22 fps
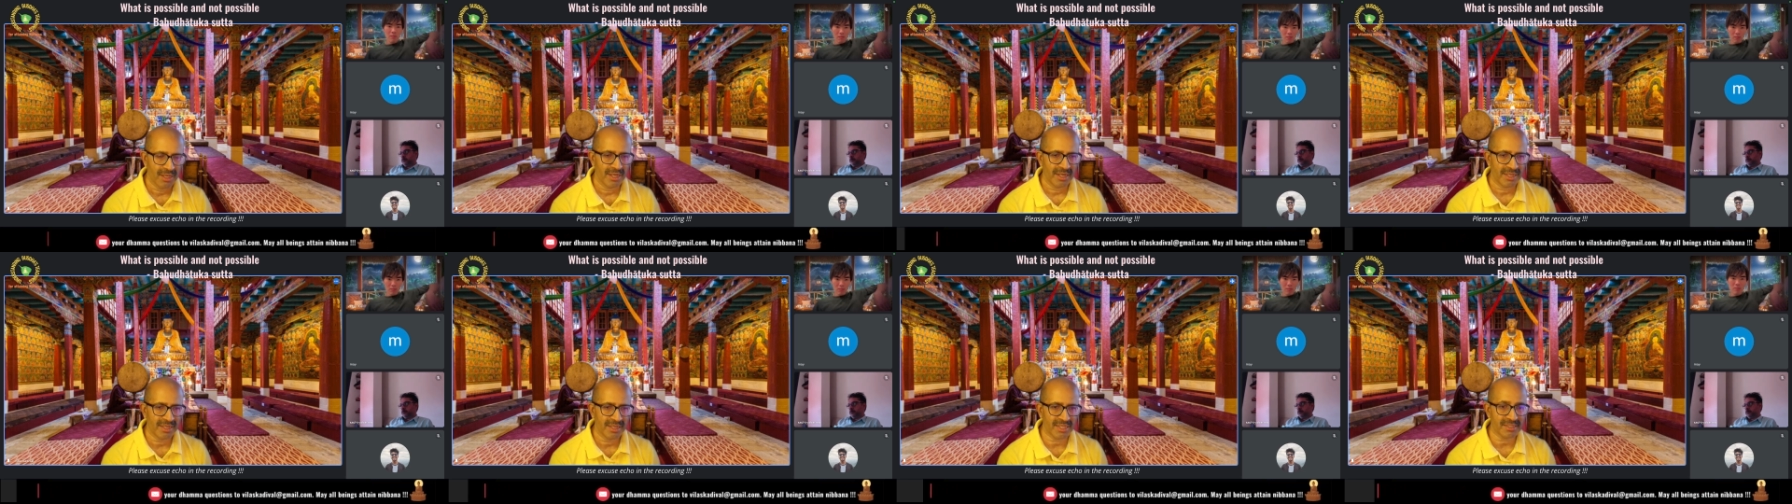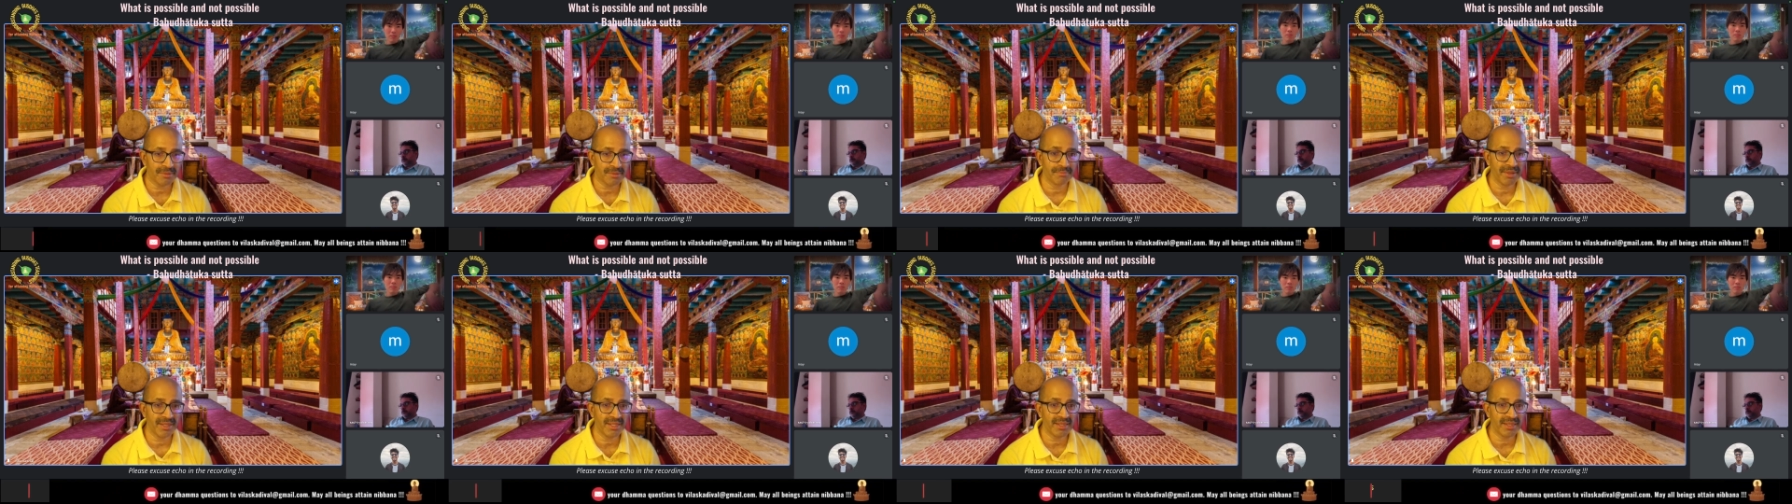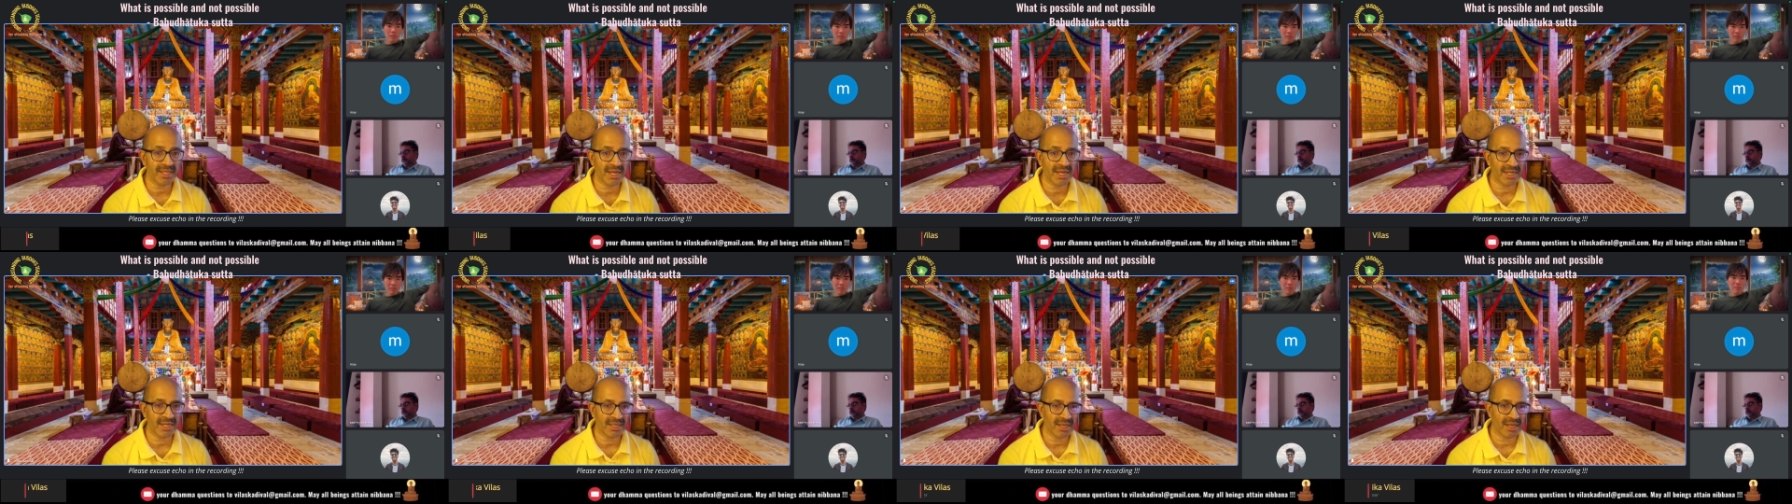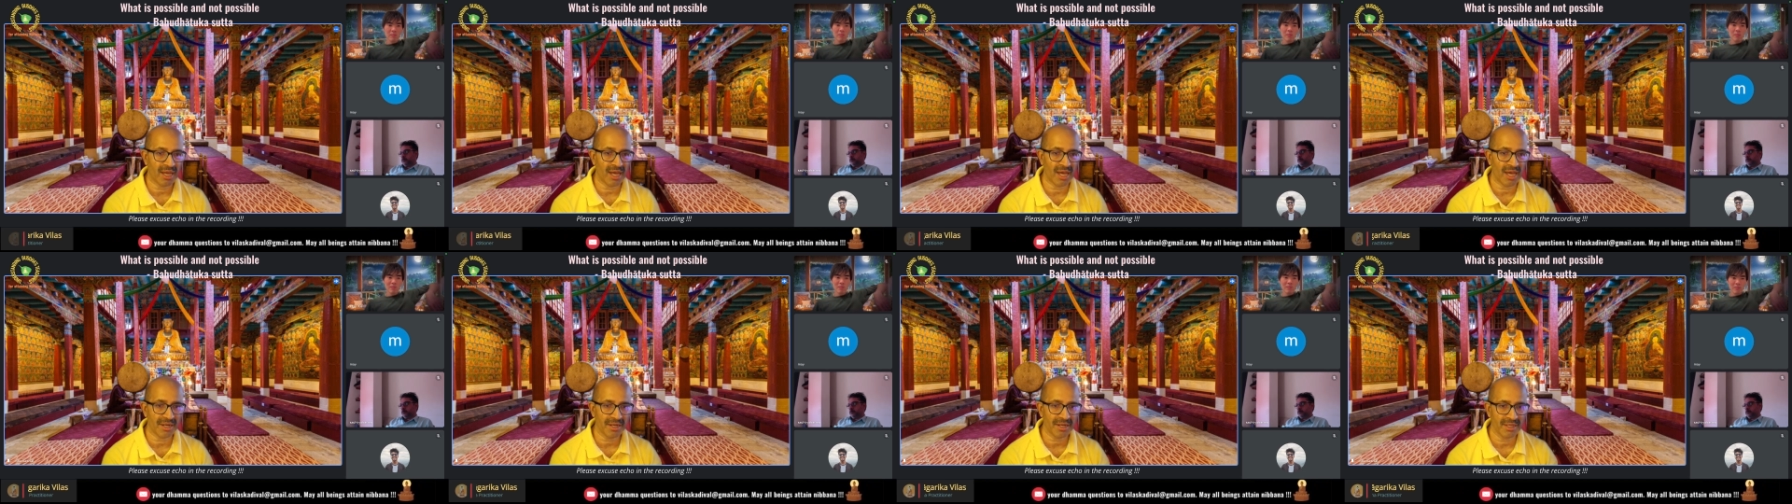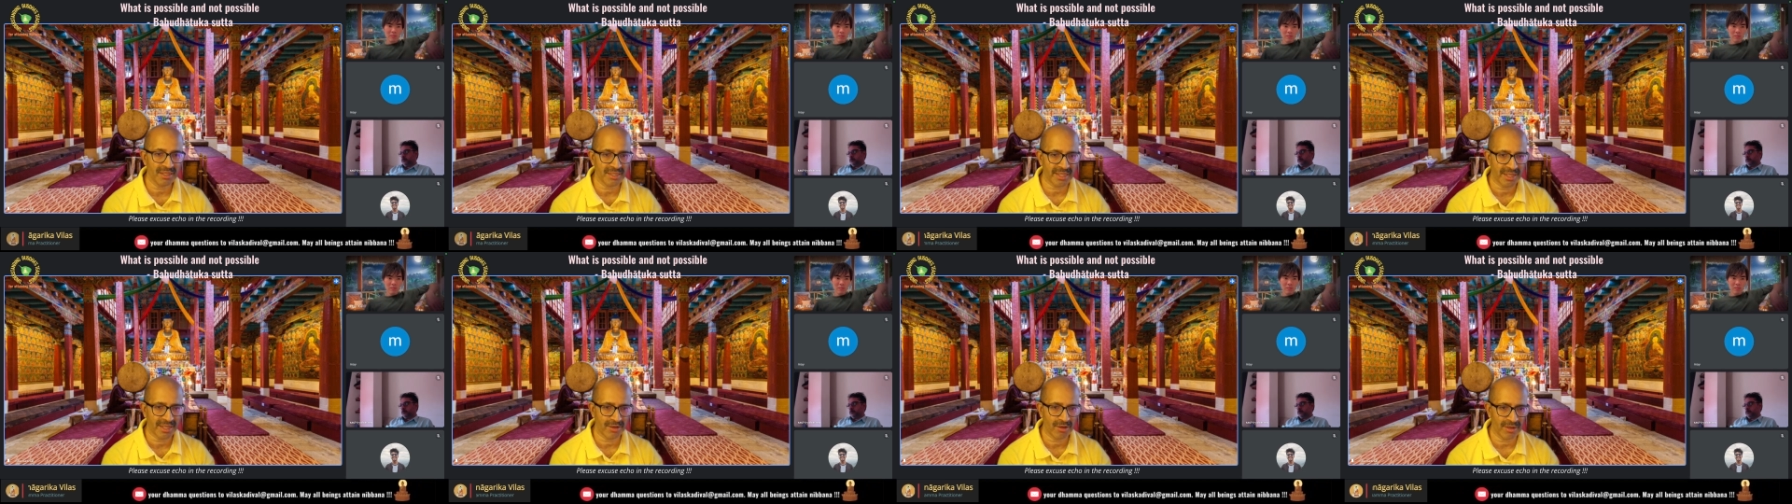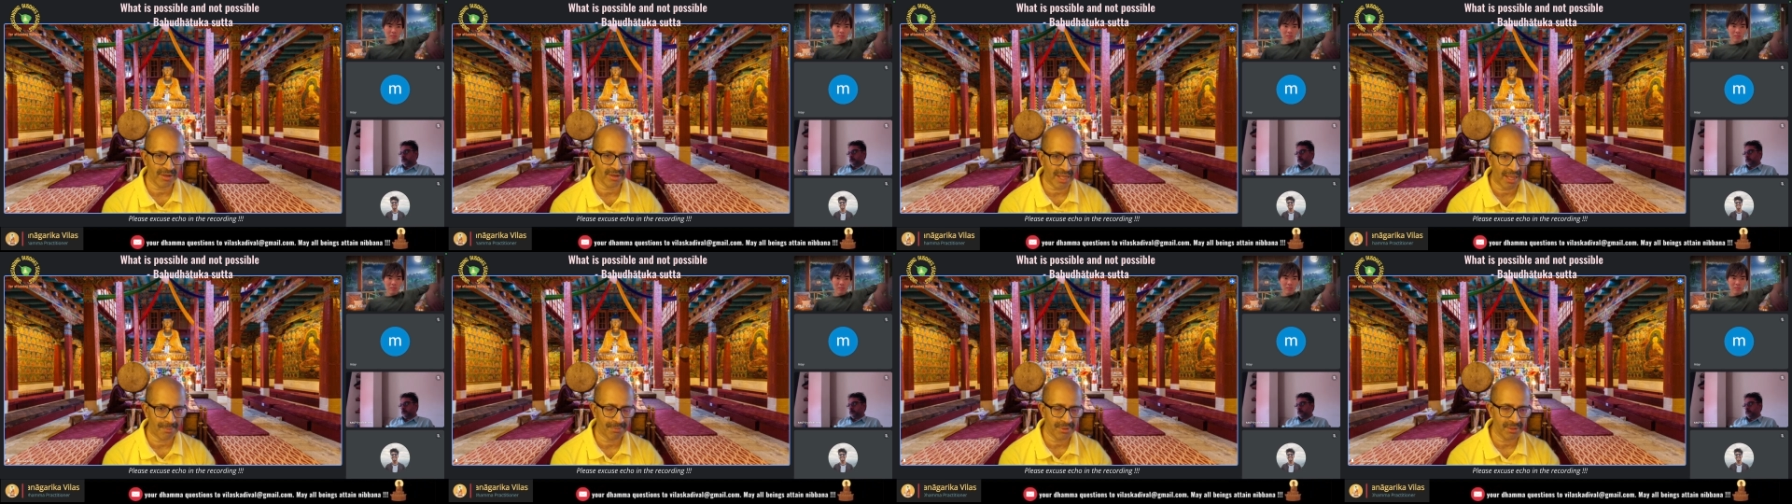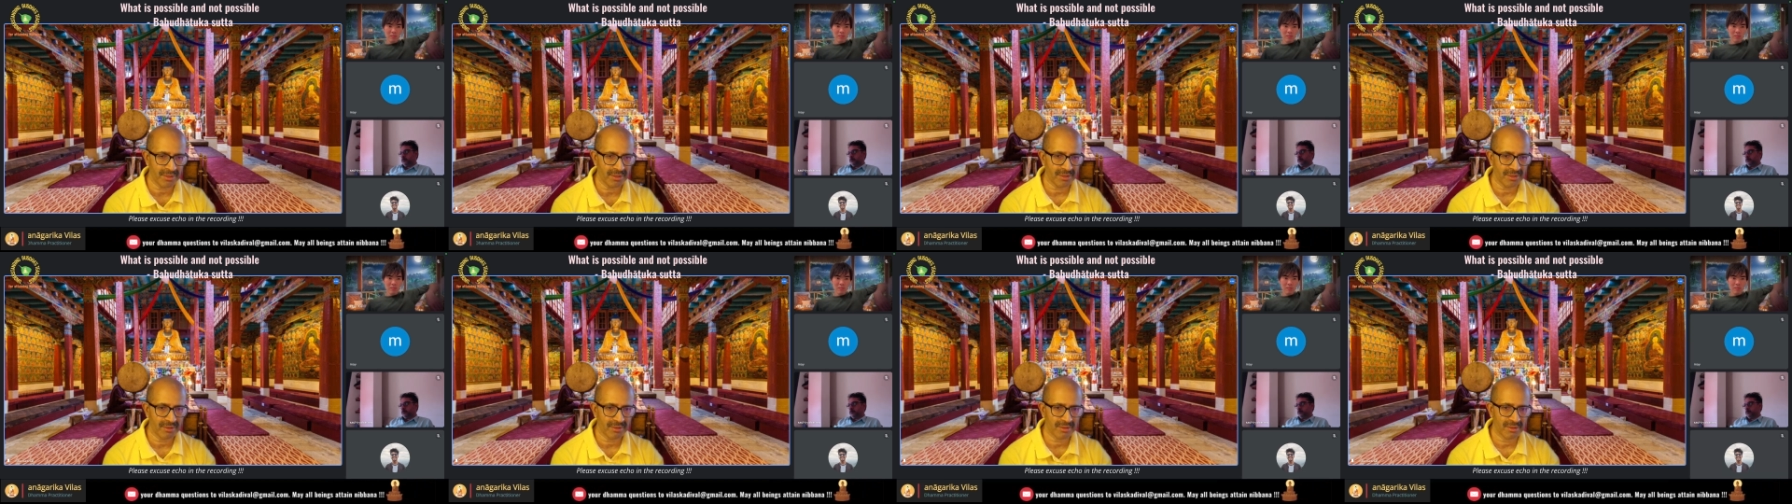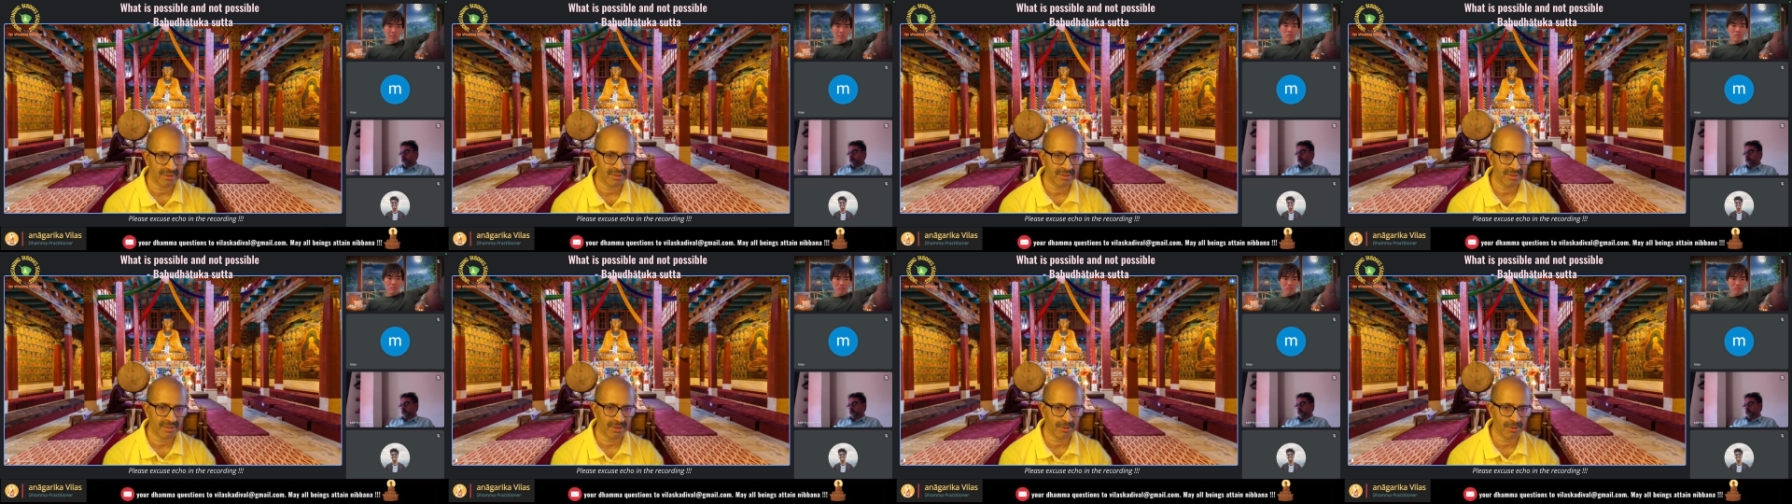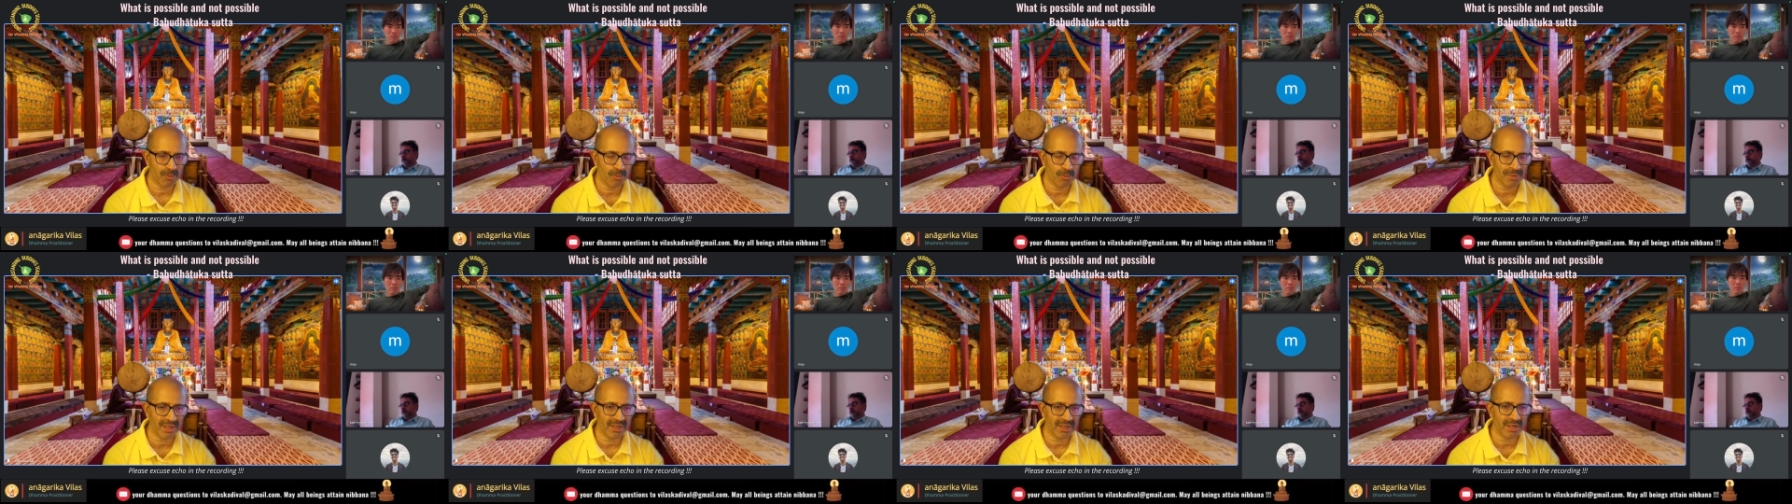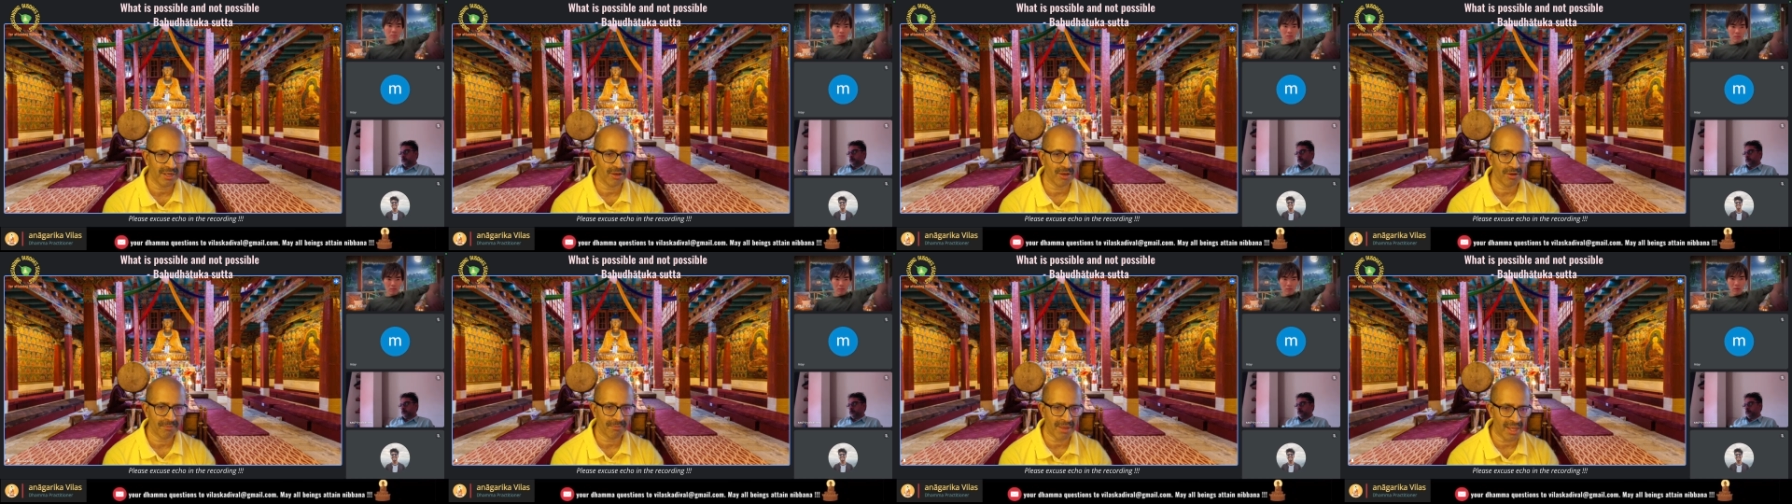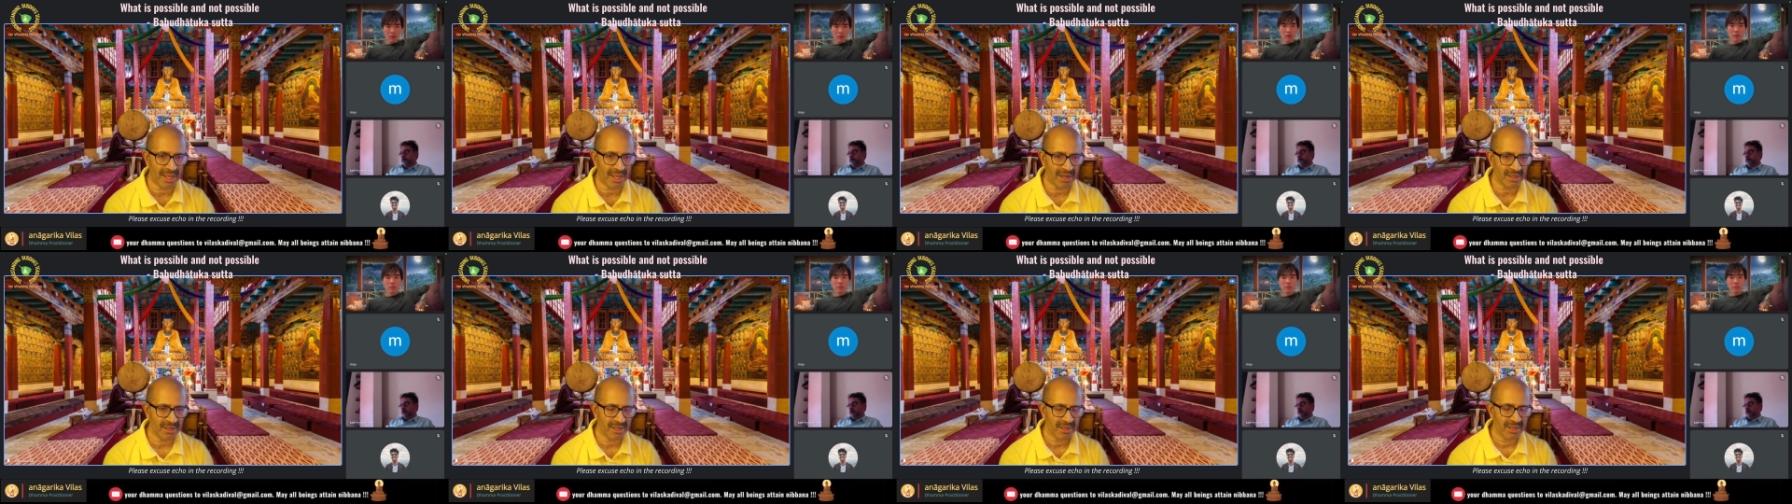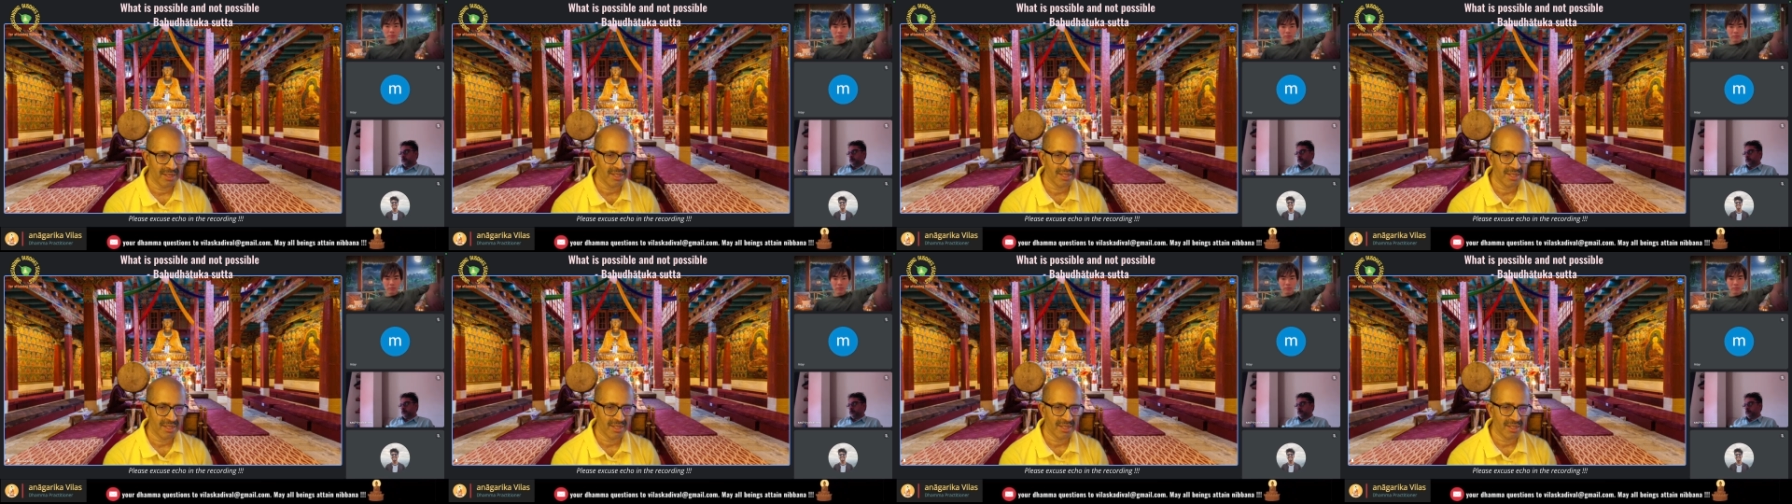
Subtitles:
It doesn't mean that Arhat cannot happen, the woman or man.